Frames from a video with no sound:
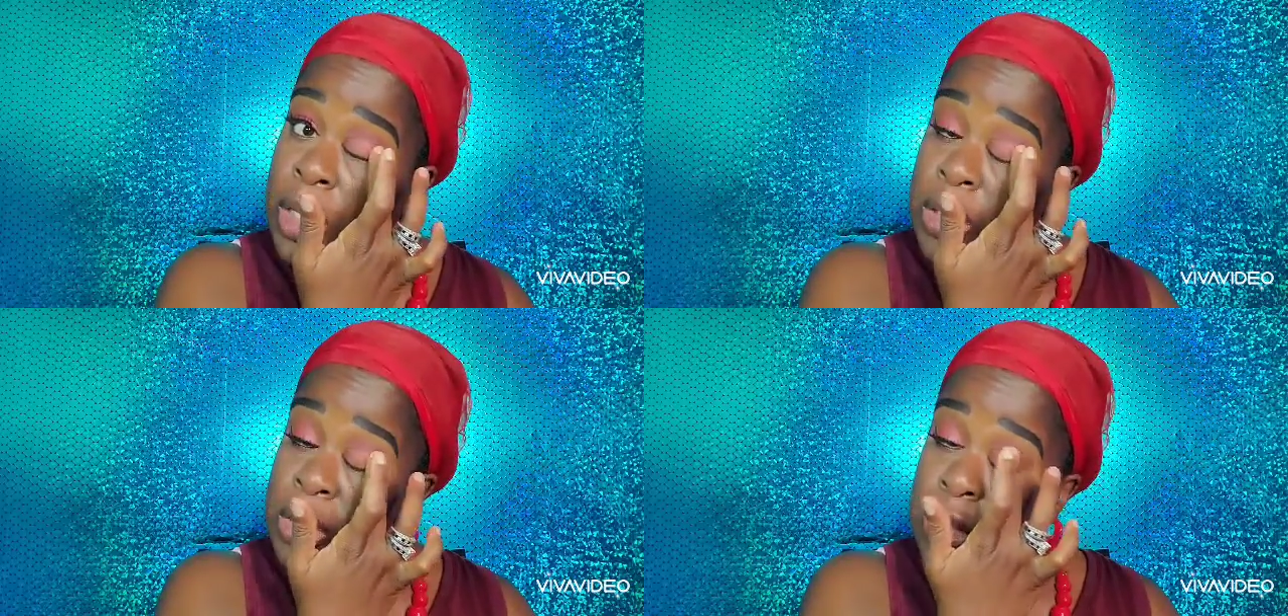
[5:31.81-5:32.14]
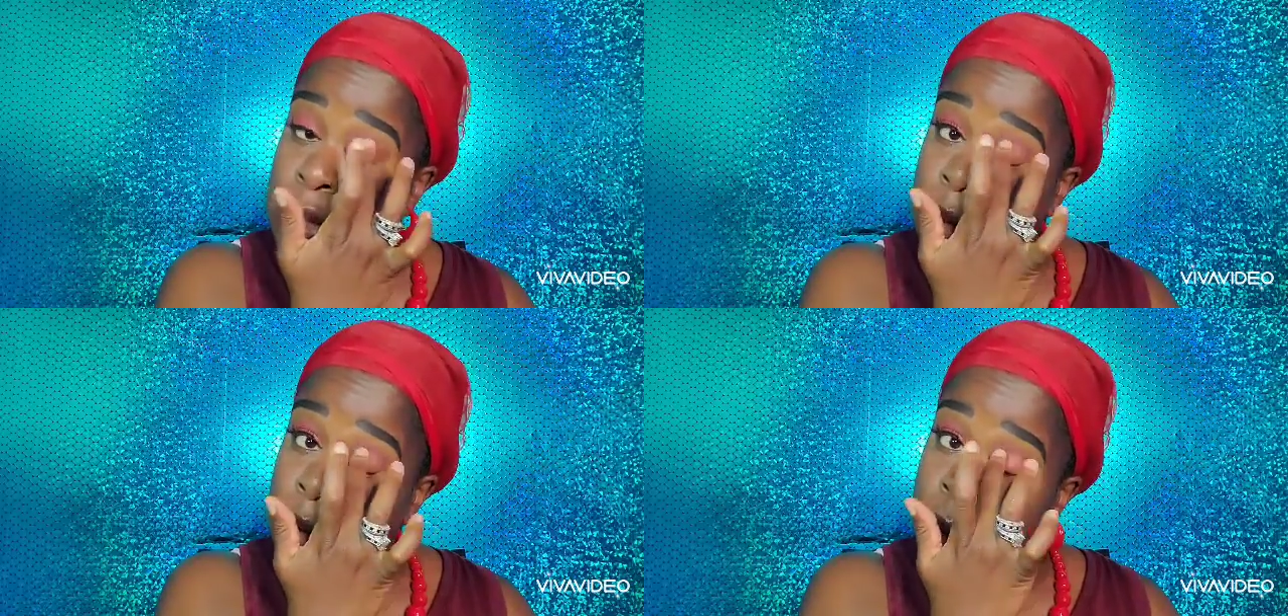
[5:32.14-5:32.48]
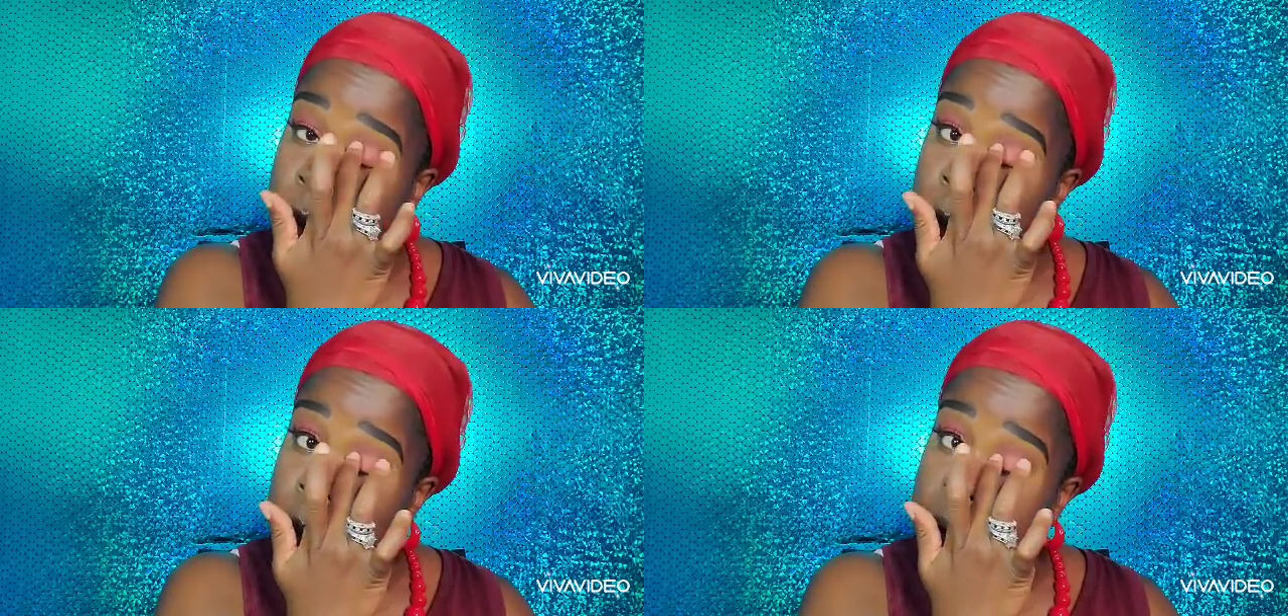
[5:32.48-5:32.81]
And
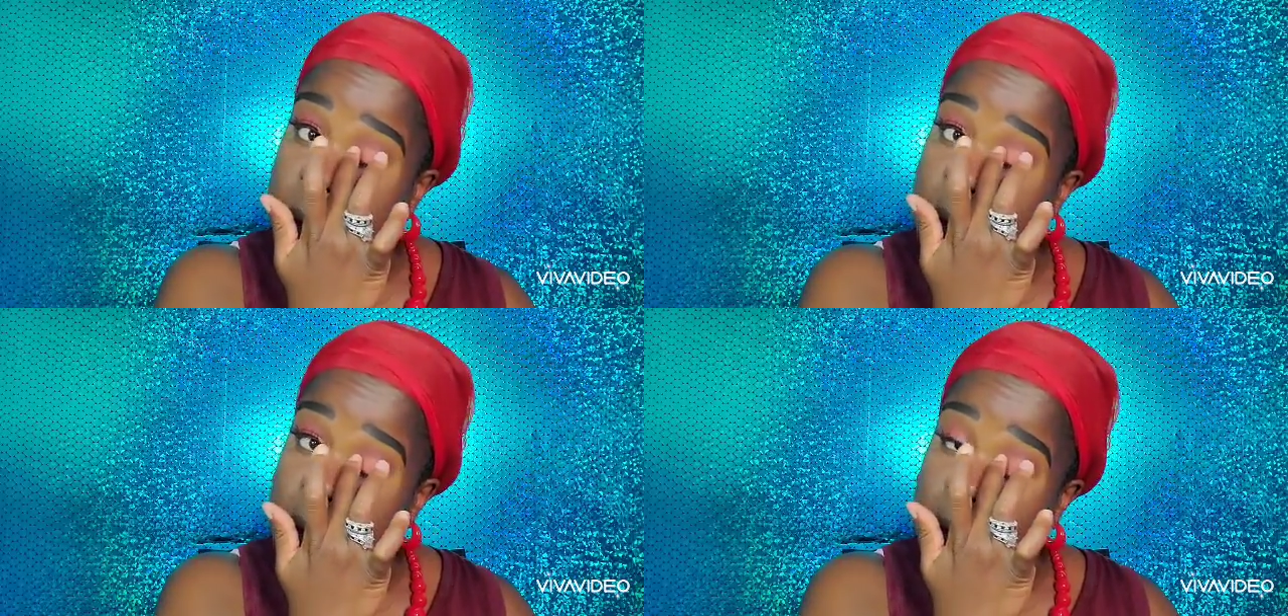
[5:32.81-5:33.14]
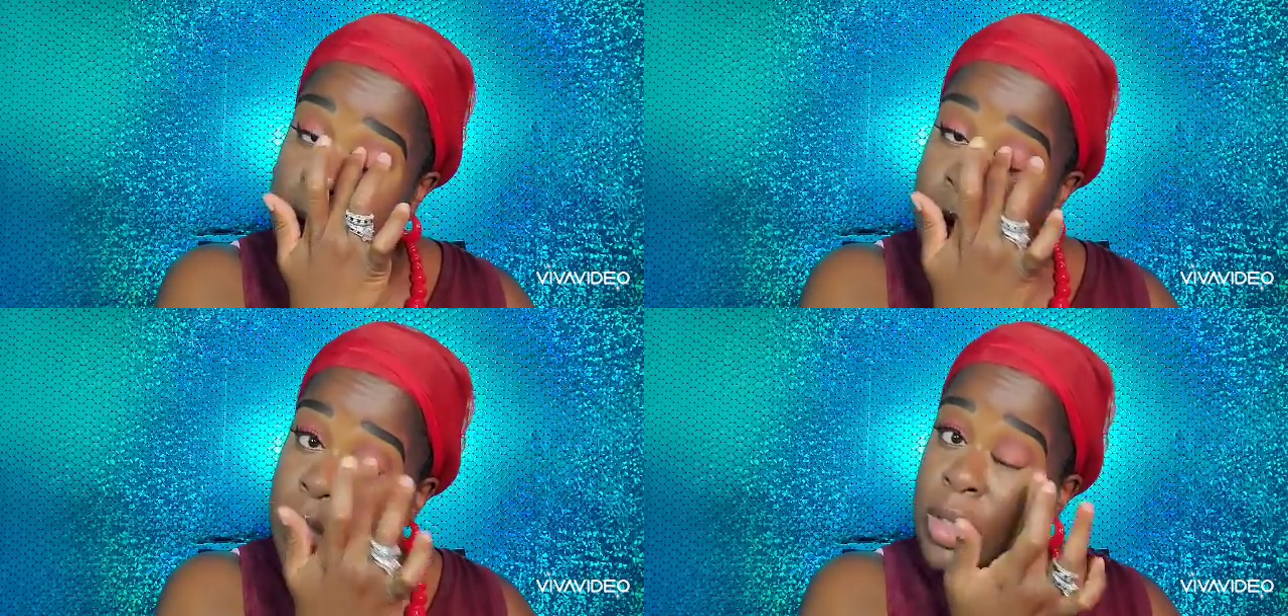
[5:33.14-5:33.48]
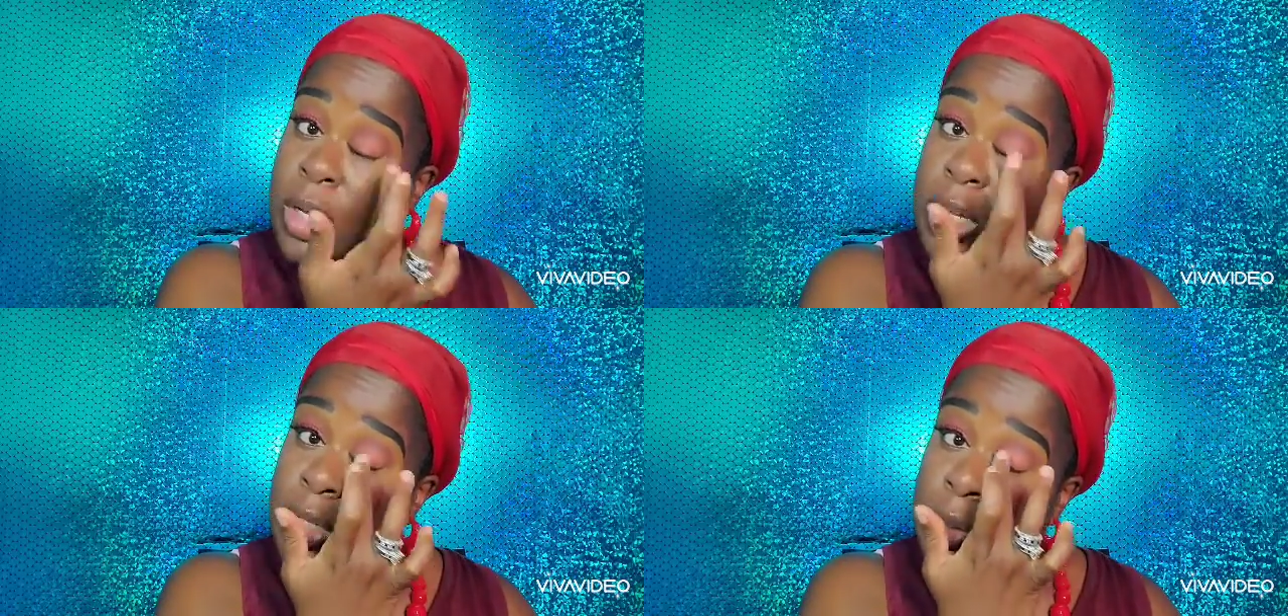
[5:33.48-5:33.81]
so
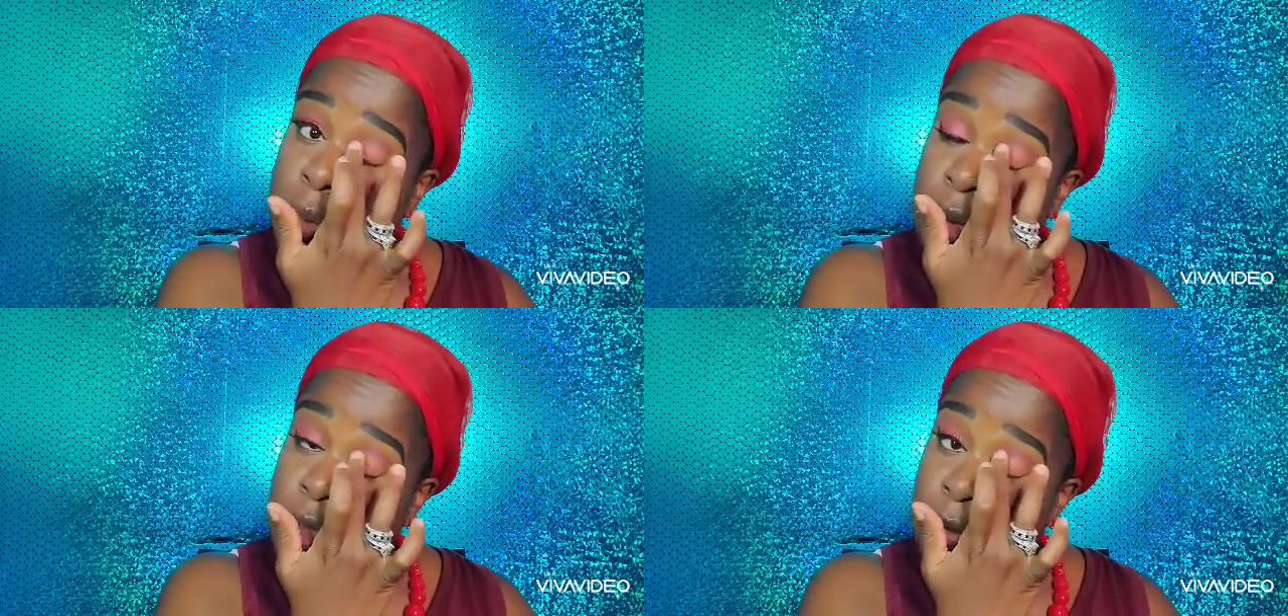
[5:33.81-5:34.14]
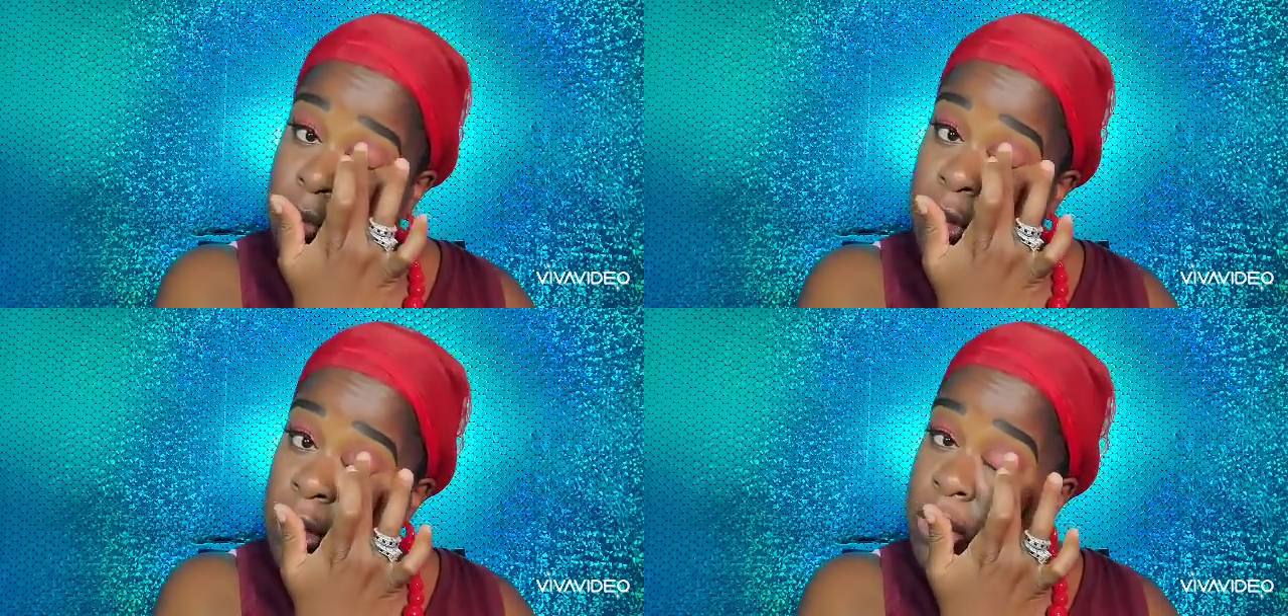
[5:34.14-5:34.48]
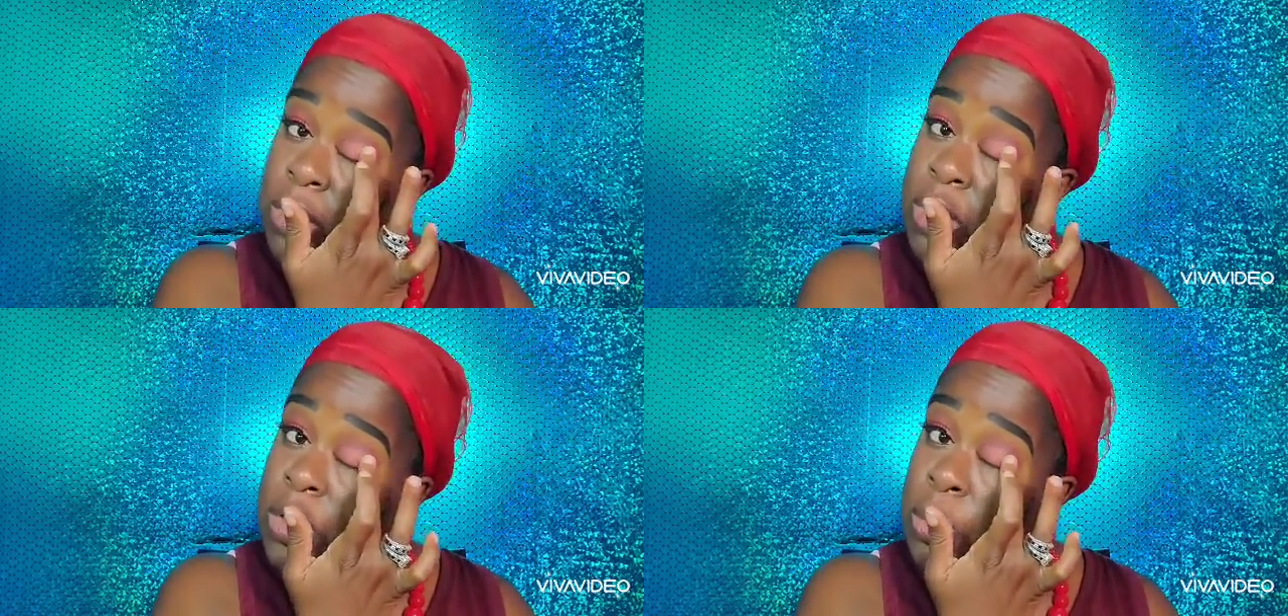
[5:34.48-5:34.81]
I use them
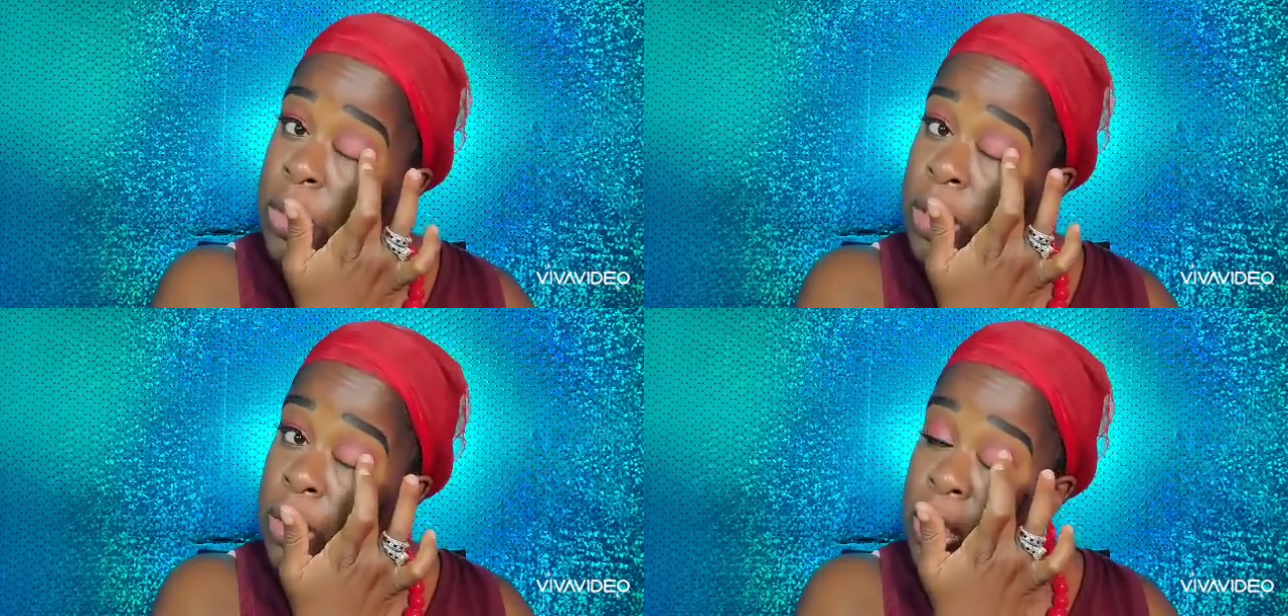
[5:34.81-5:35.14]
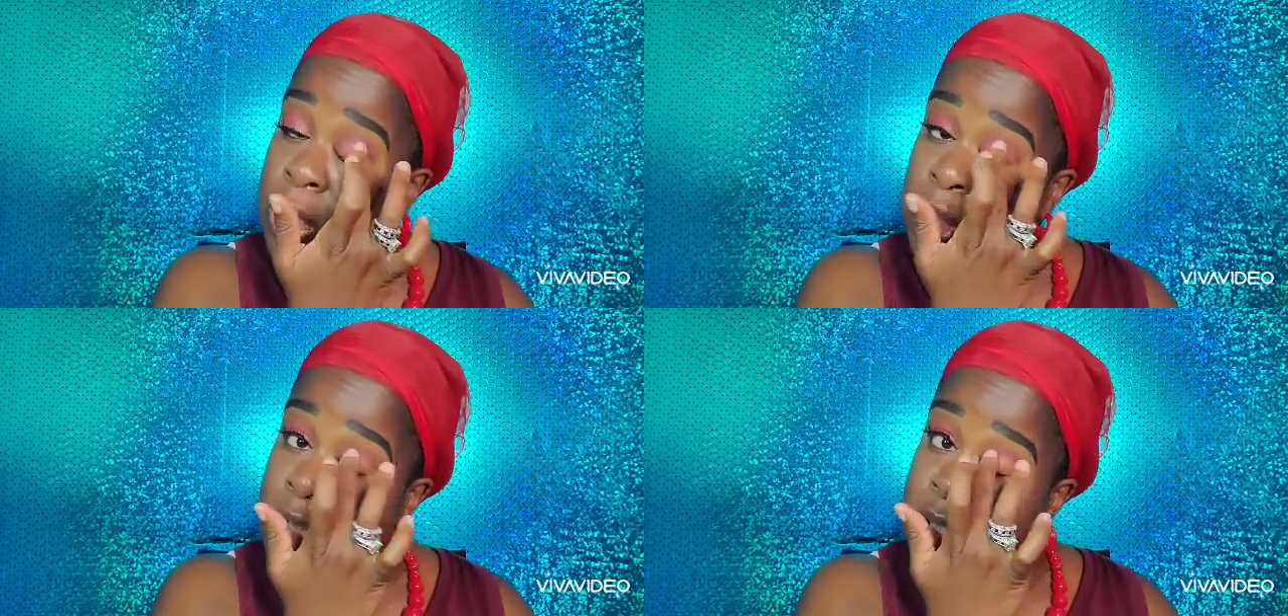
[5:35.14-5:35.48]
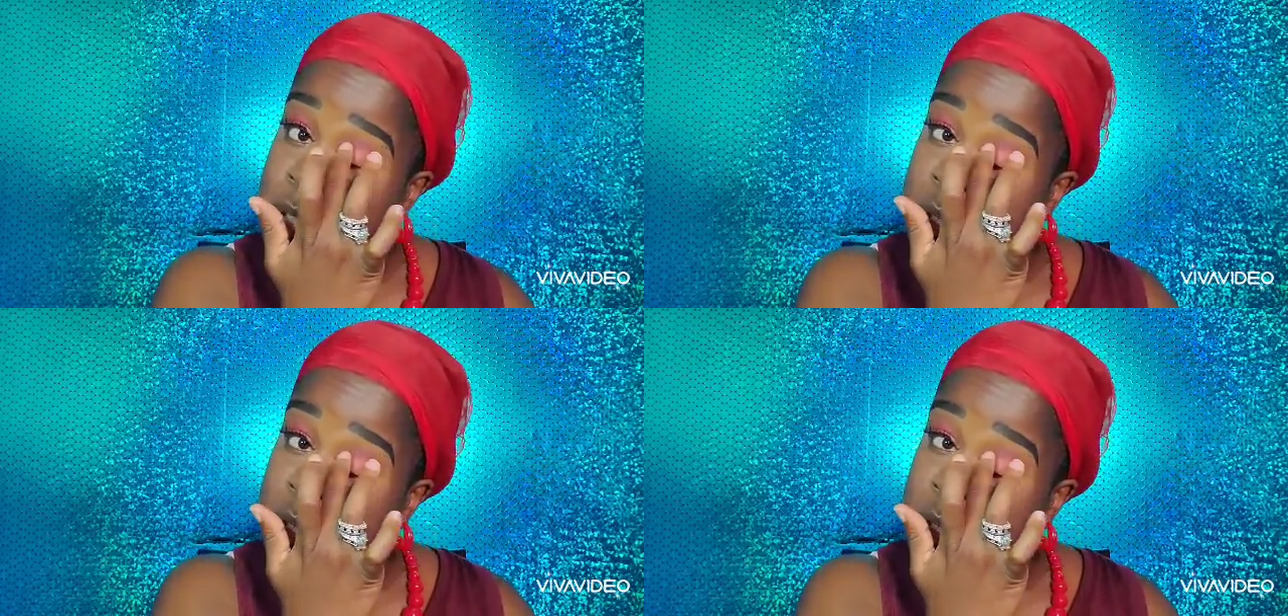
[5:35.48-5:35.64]
very sparingly.